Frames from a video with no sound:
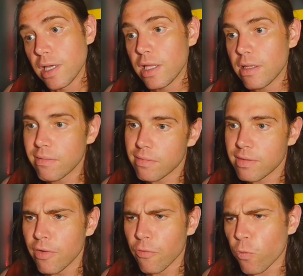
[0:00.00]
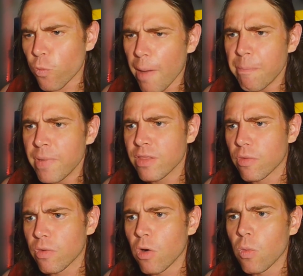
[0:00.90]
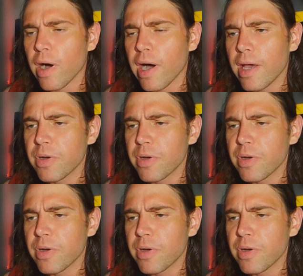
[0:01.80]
it didn't rub me the wrong way,